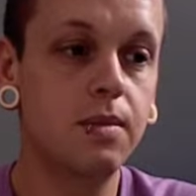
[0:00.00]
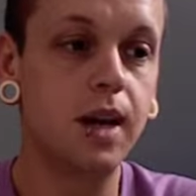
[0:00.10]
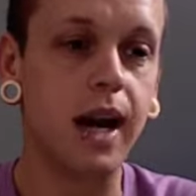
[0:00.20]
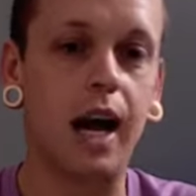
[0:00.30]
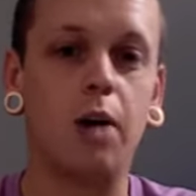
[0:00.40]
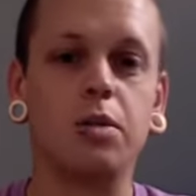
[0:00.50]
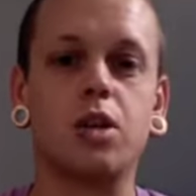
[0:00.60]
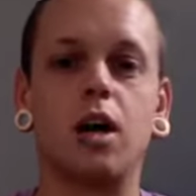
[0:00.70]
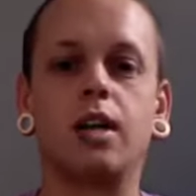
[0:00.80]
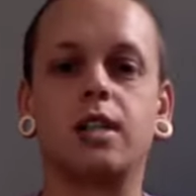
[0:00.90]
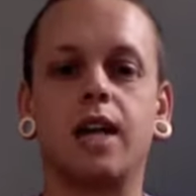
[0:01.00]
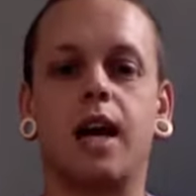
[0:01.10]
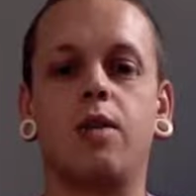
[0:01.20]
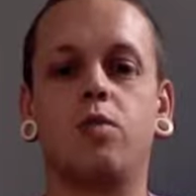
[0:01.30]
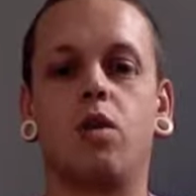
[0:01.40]
it helps us
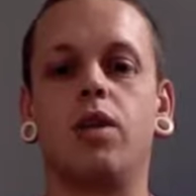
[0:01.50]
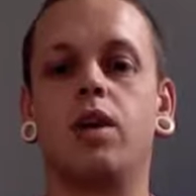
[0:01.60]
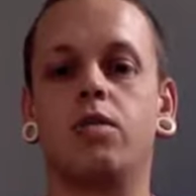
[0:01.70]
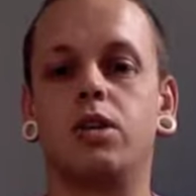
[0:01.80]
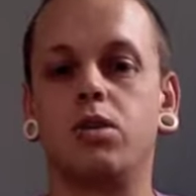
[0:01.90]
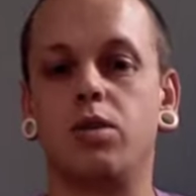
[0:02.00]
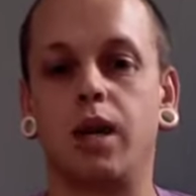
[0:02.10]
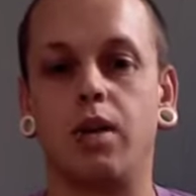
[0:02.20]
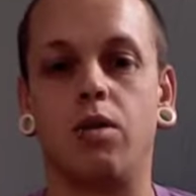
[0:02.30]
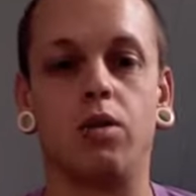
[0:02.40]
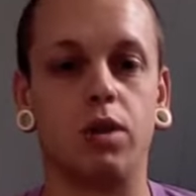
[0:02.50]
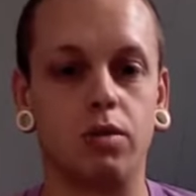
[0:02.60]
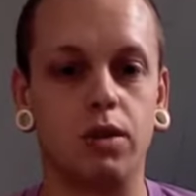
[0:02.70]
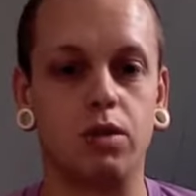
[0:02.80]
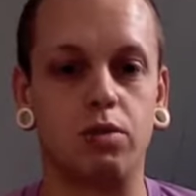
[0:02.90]
understand what the original hearer or the
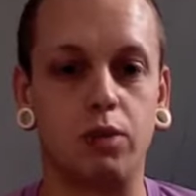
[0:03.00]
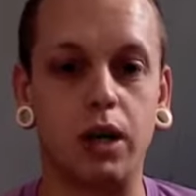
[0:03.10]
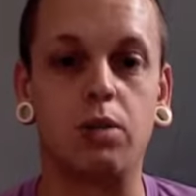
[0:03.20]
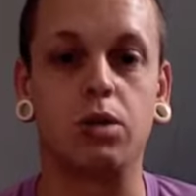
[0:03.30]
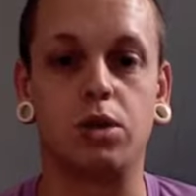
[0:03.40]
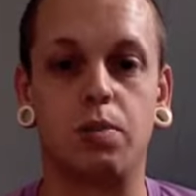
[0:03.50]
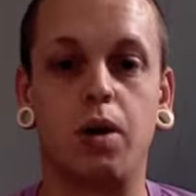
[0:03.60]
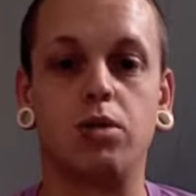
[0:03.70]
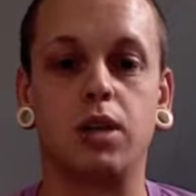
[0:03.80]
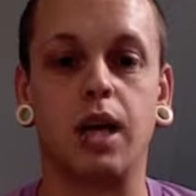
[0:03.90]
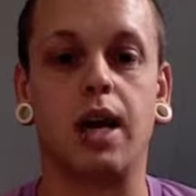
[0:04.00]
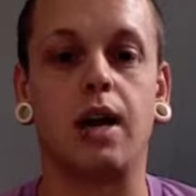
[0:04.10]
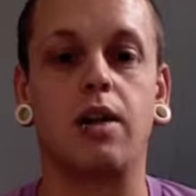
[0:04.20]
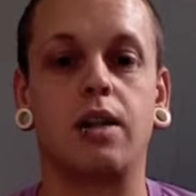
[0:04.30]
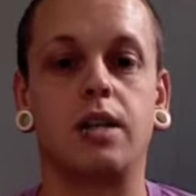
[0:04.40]
original reader was supposed to get out
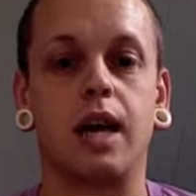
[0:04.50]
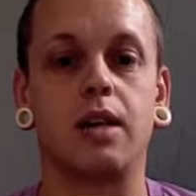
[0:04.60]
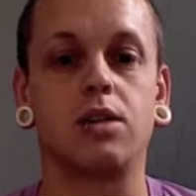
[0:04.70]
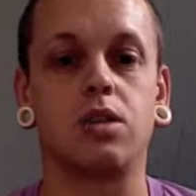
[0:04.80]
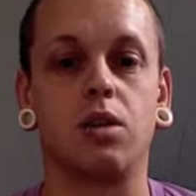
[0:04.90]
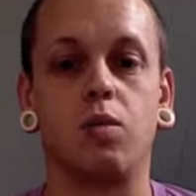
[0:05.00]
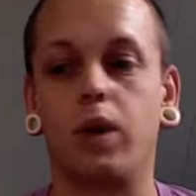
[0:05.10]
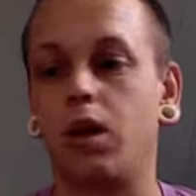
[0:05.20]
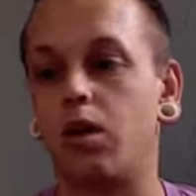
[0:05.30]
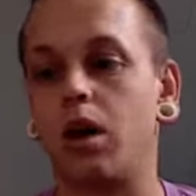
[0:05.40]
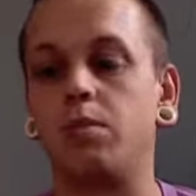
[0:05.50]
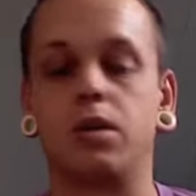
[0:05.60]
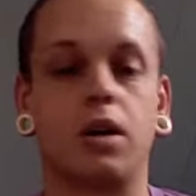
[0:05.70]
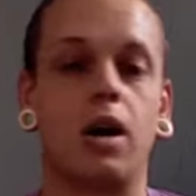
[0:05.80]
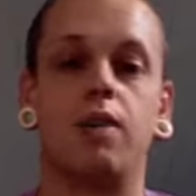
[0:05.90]
of the text, so that we don't come to
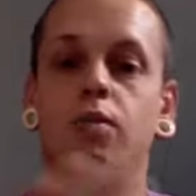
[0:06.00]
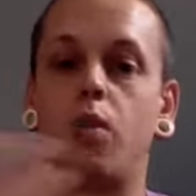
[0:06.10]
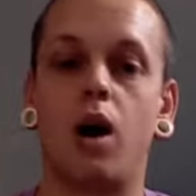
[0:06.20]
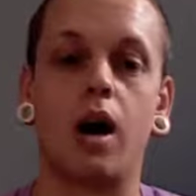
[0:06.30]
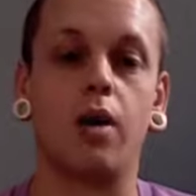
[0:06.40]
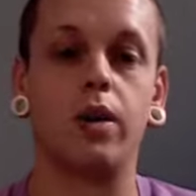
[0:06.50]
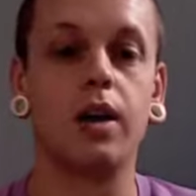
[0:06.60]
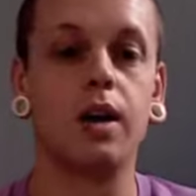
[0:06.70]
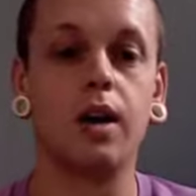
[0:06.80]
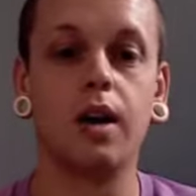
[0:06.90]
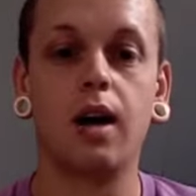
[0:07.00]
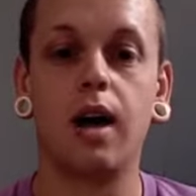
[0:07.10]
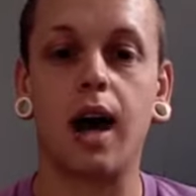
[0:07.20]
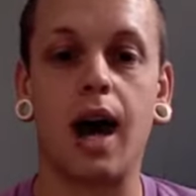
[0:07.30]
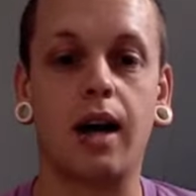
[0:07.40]
kind of wild
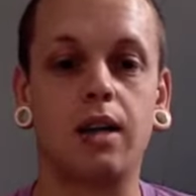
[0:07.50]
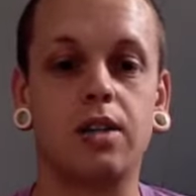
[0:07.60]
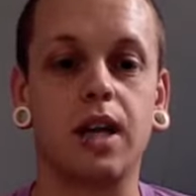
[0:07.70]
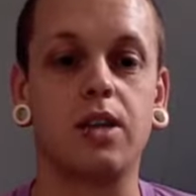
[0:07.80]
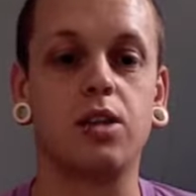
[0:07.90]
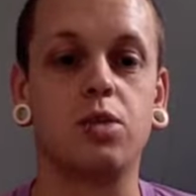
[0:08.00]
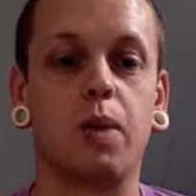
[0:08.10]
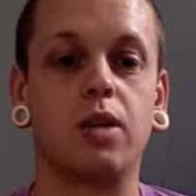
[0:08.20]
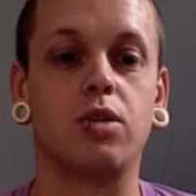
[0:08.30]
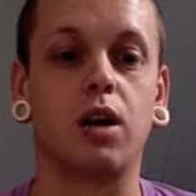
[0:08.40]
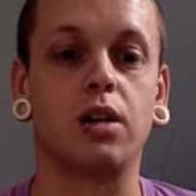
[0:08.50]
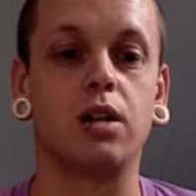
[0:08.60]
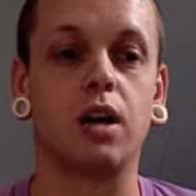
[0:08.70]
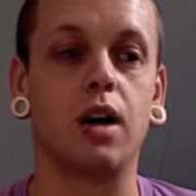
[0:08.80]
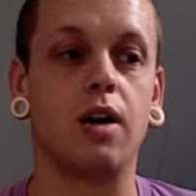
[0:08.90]
accusations by trying
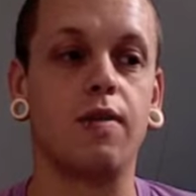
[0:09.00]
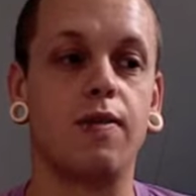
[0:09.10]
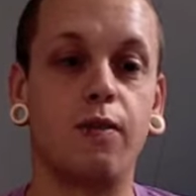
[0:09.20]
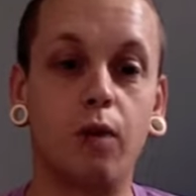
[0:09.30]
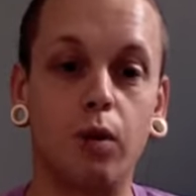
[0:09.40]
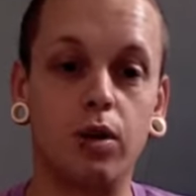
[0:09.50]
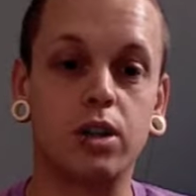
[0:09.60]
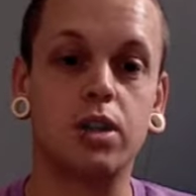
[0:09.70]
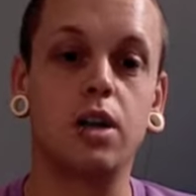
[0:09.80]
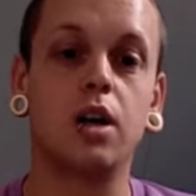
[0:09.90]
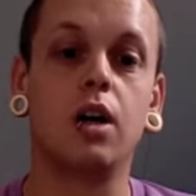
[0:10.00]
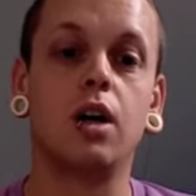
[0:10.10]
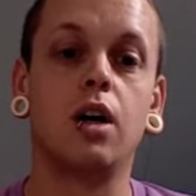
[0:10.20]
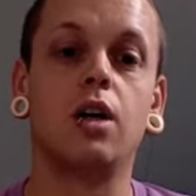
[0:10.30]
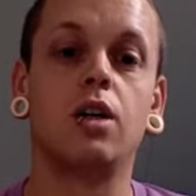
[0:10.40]
to force
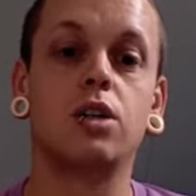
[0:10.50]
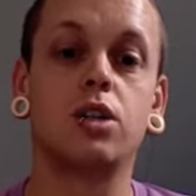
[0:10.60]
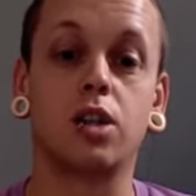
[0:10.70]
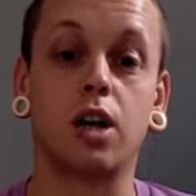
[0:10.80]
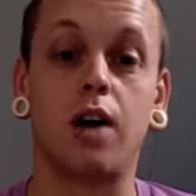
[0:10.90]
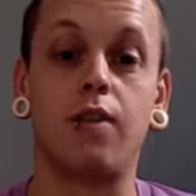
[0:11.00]
stuff